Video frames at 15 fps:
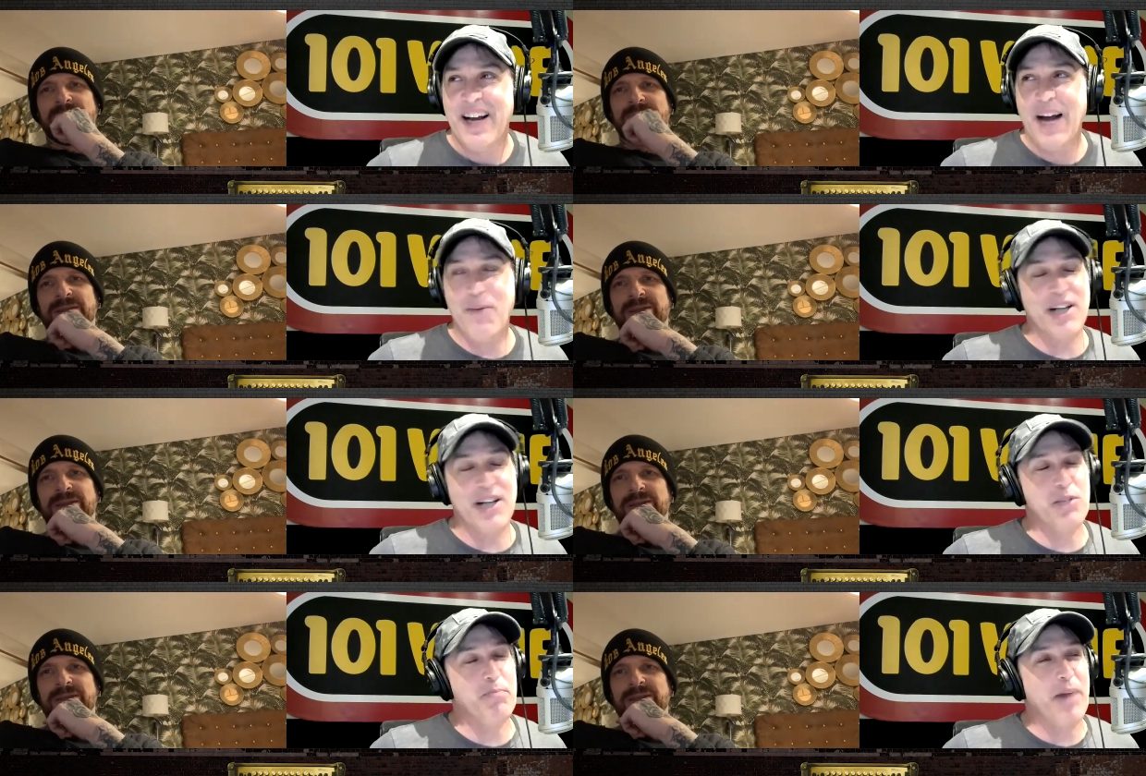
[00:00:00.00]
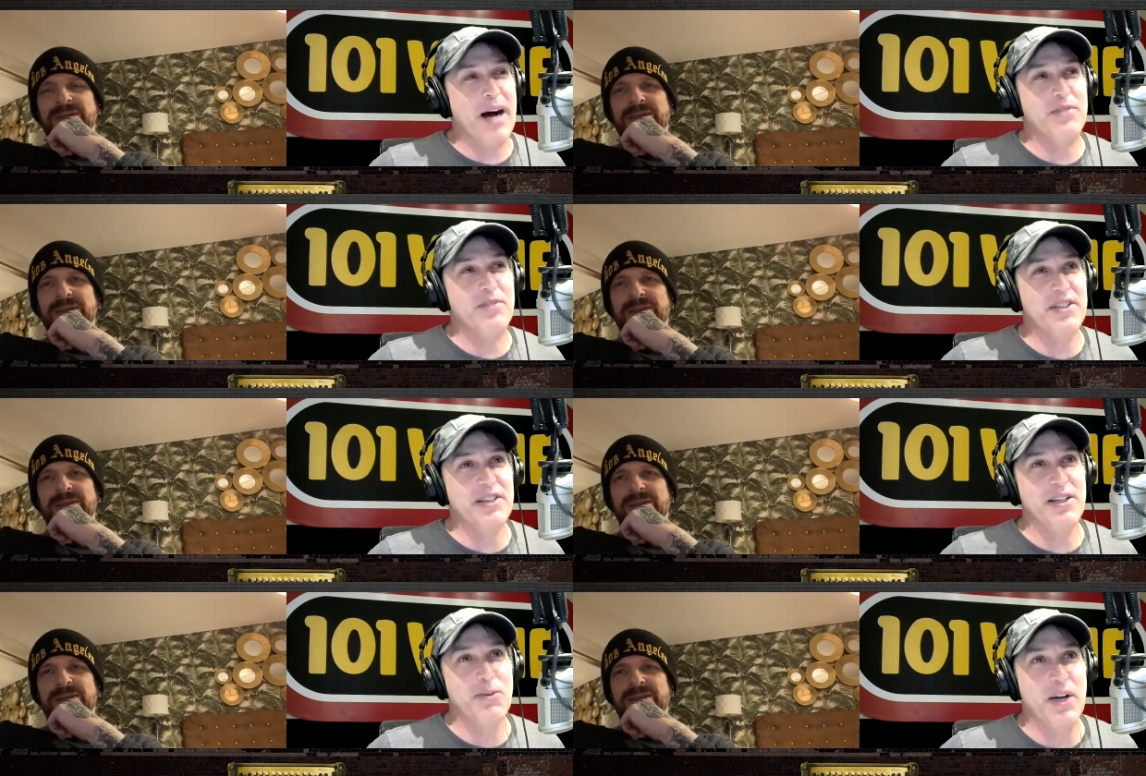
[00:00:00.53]
Speaker 1: I watched Bob
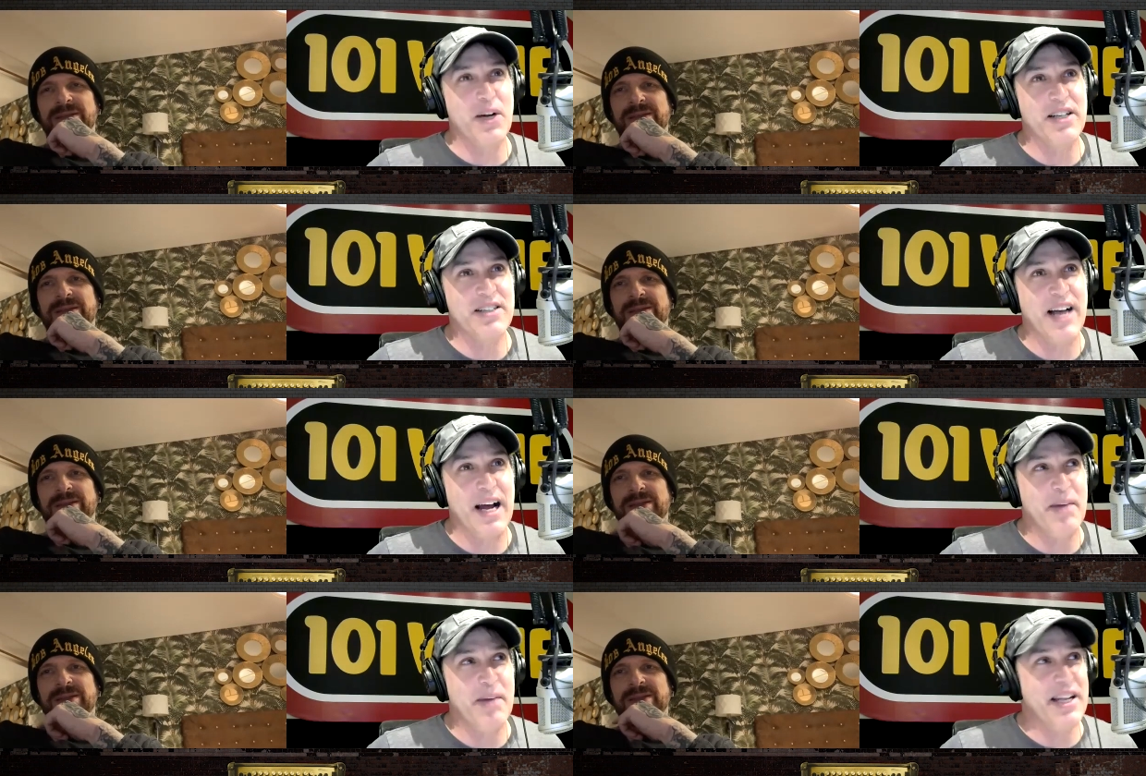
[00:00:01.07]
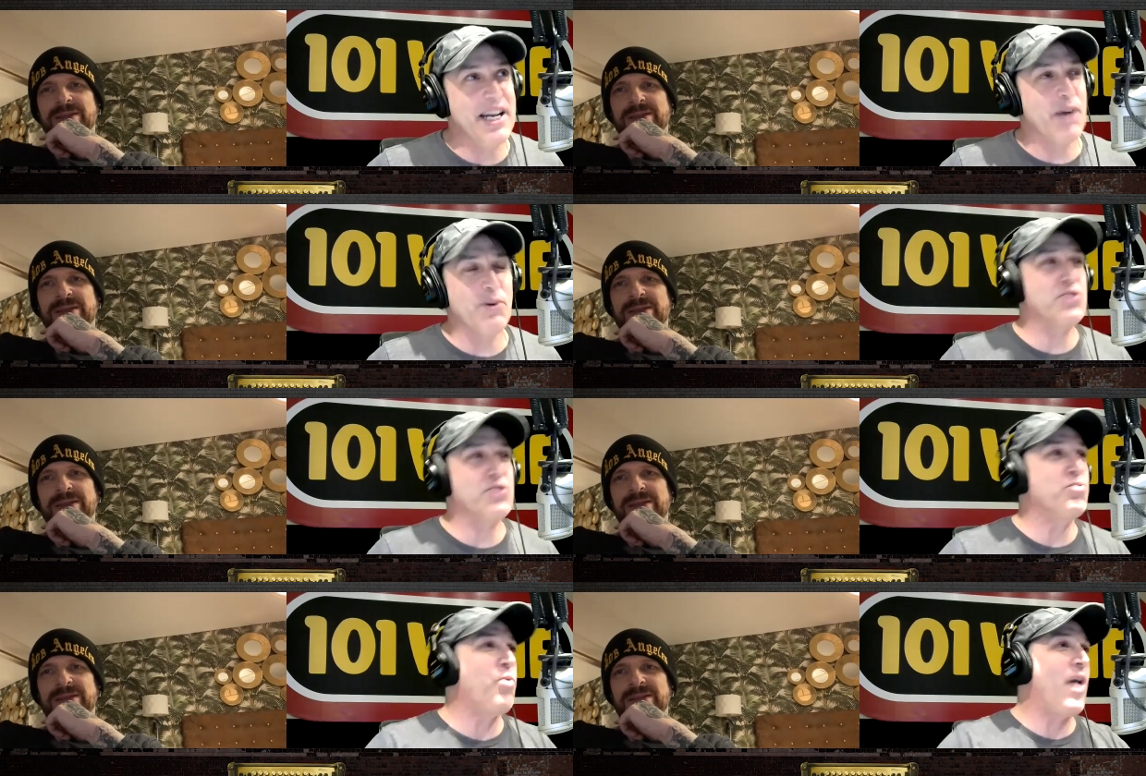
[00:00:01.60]
Dylan one time, and there
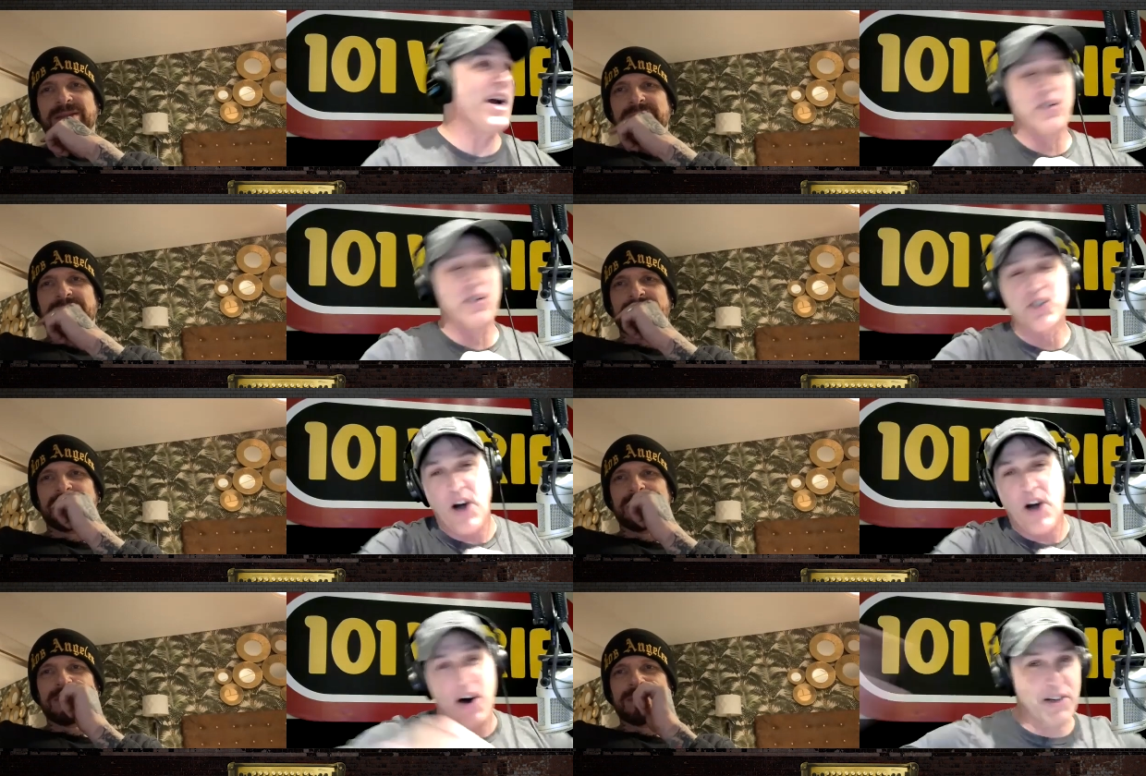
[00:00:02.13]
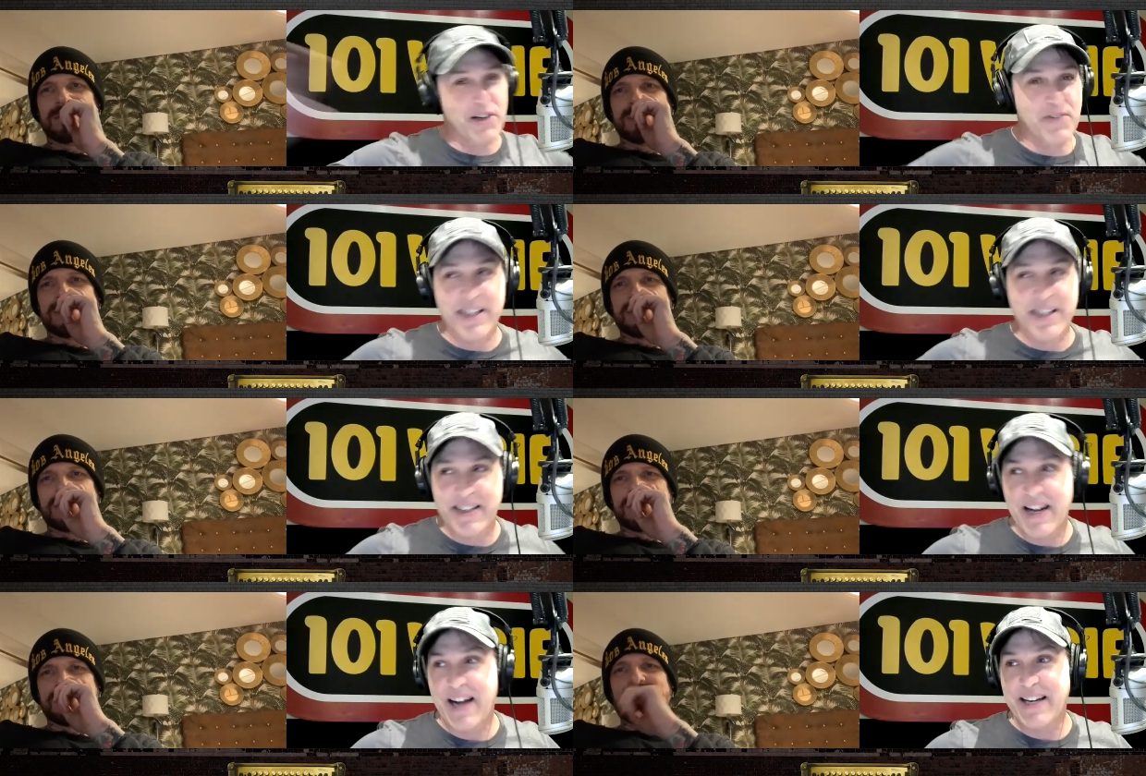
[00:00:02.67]
was wires all over
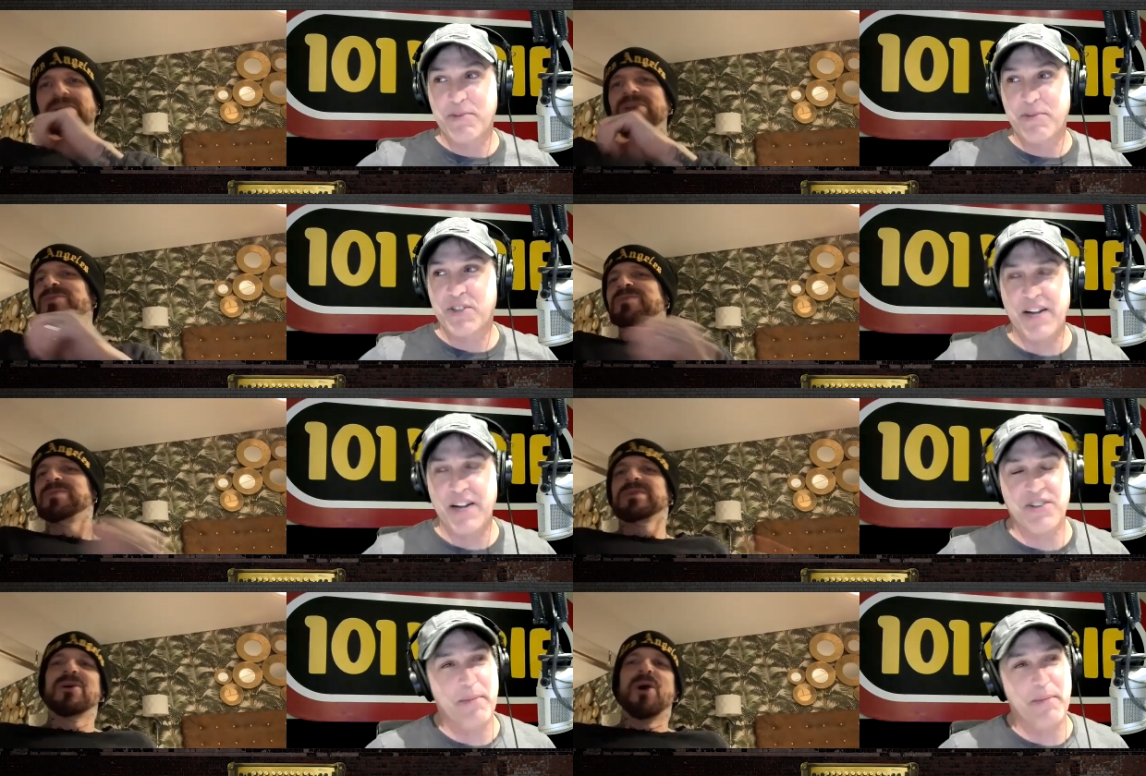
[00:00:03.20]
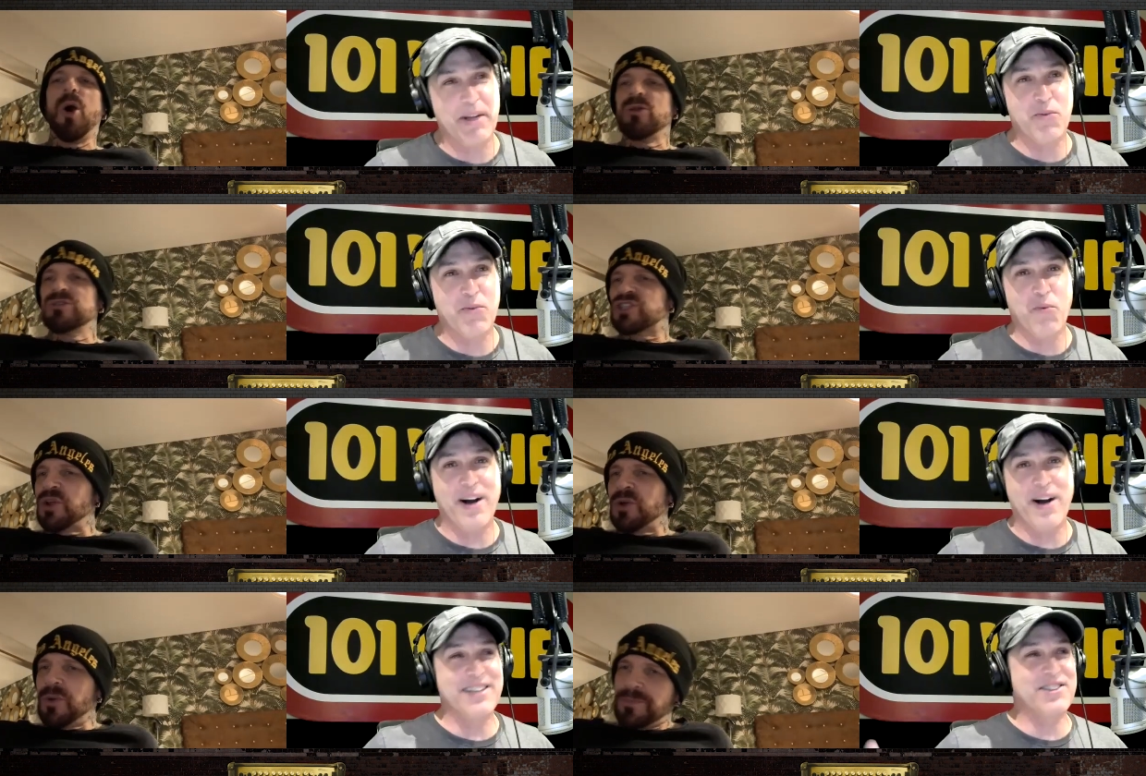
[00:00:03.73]
the goddamn stage. And I'm like,
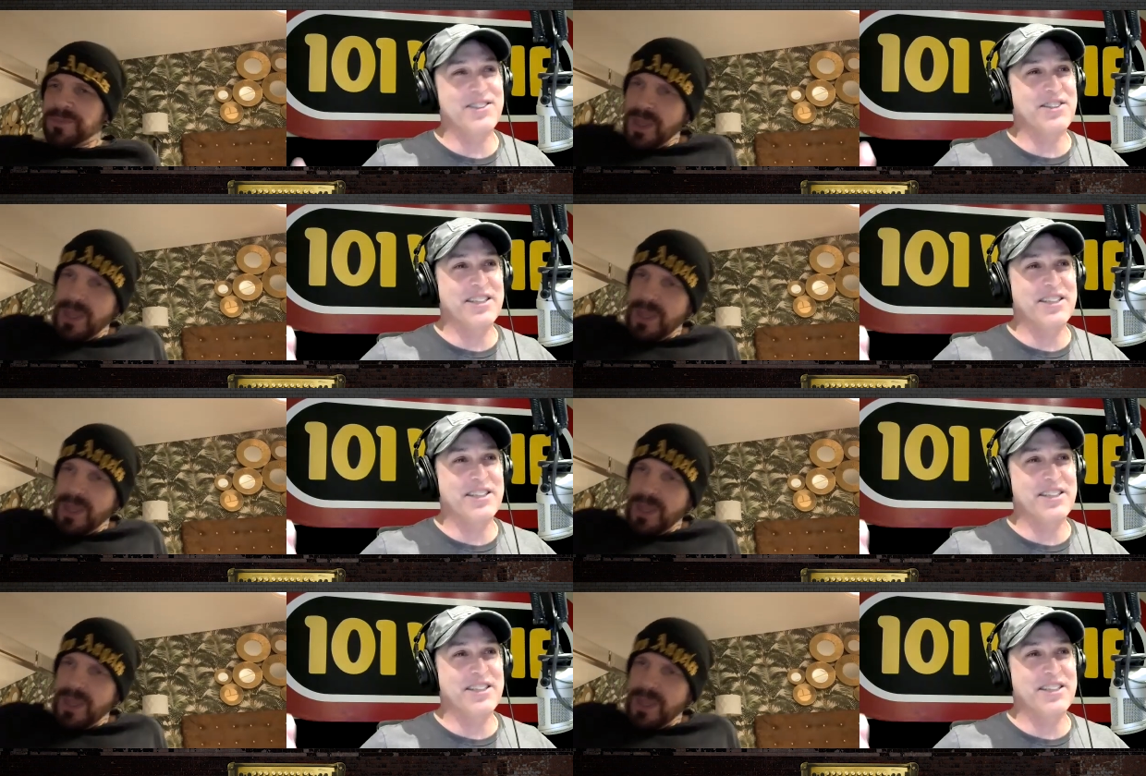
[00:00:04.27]
old school. What is